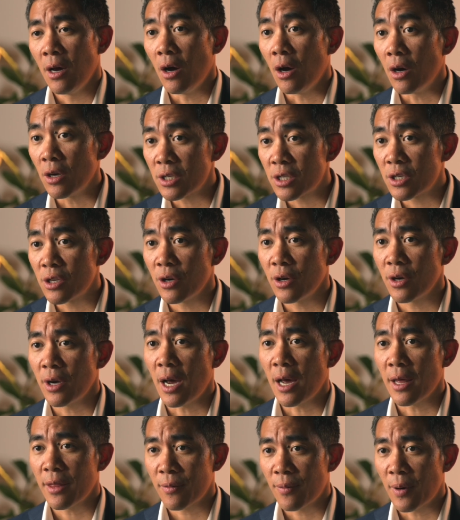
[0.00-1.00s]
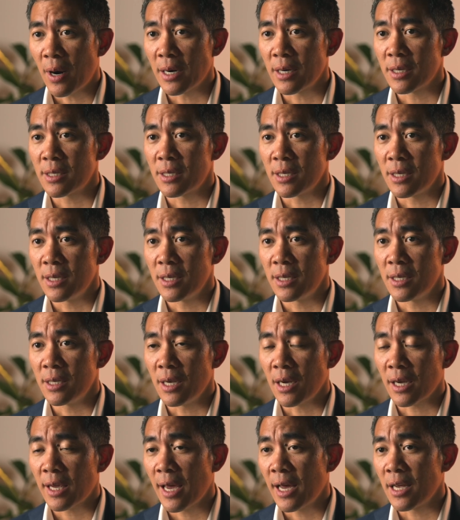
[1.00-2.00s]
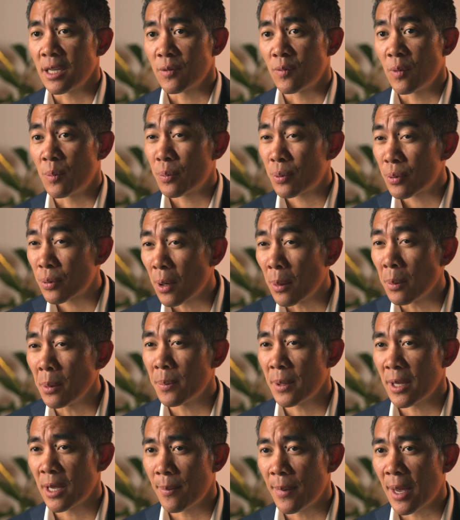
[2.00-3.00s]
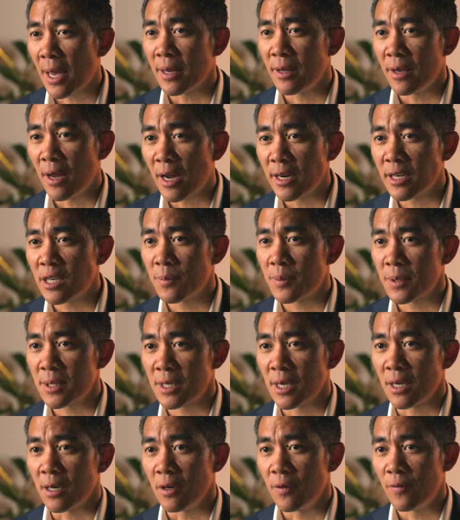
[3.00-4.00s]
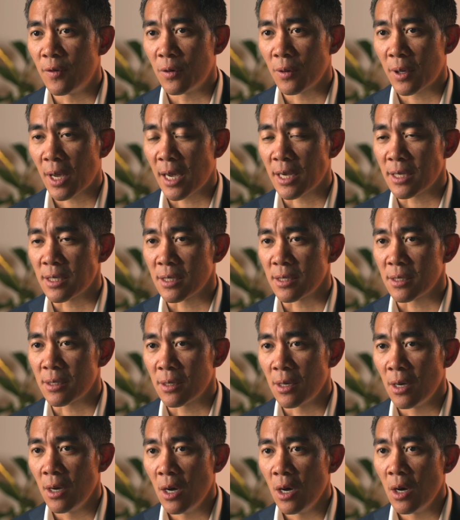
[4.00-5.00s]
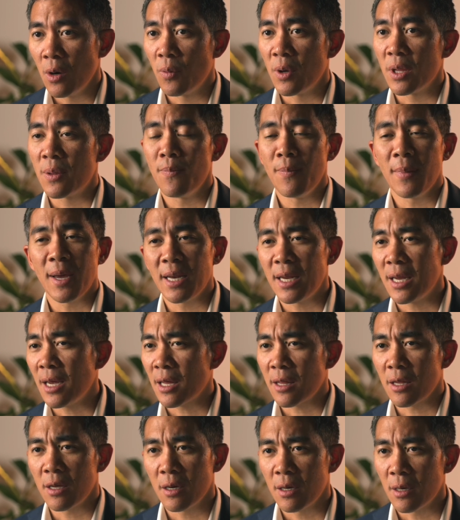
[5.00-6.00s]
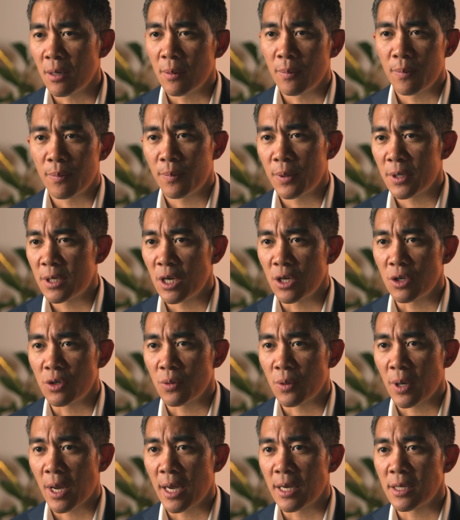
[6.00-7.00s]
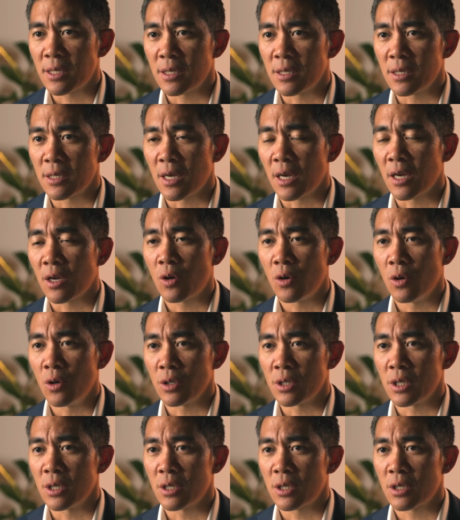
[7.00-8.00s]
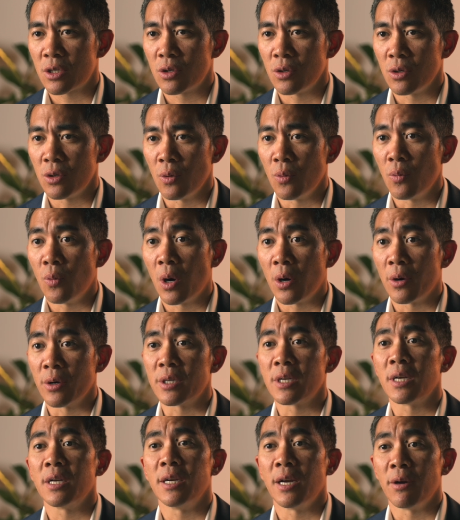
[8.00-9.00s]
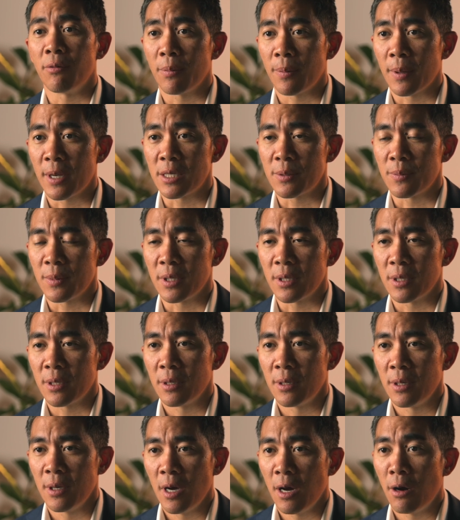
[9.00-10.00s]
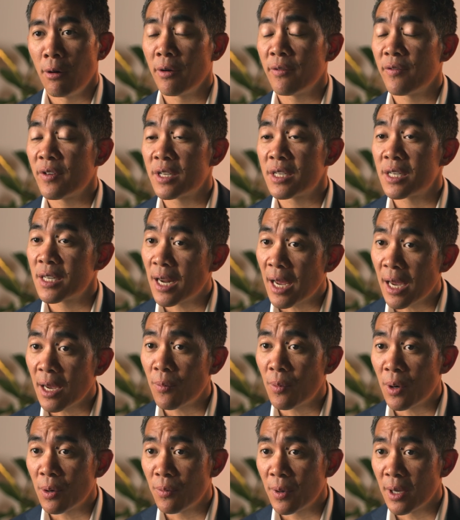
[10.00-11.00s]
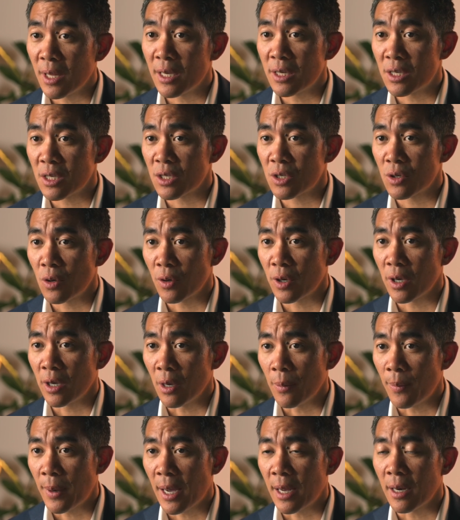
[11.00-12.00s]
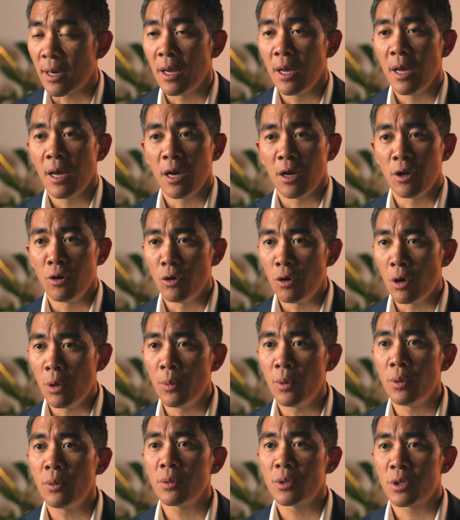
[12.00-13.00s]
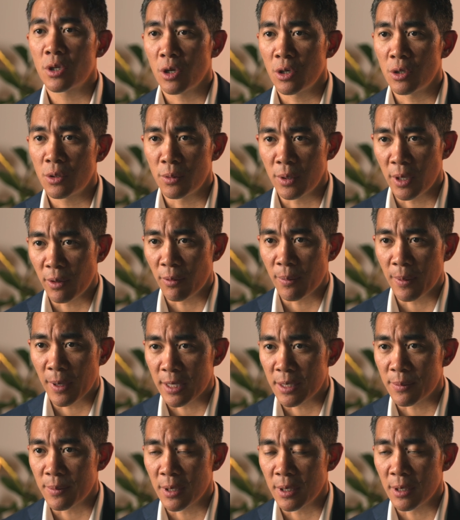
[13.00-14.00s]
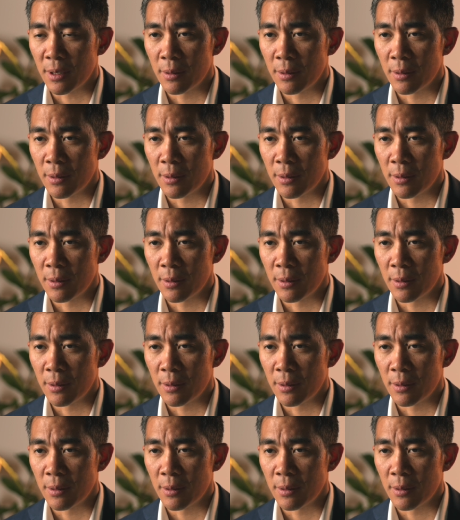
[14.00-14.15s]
Osteoarthritis accounts for probably about 90% of all cases, with many other potential cases and causes to warrant a knee replacement. However, today we're really just talking about a normal total knee replacement.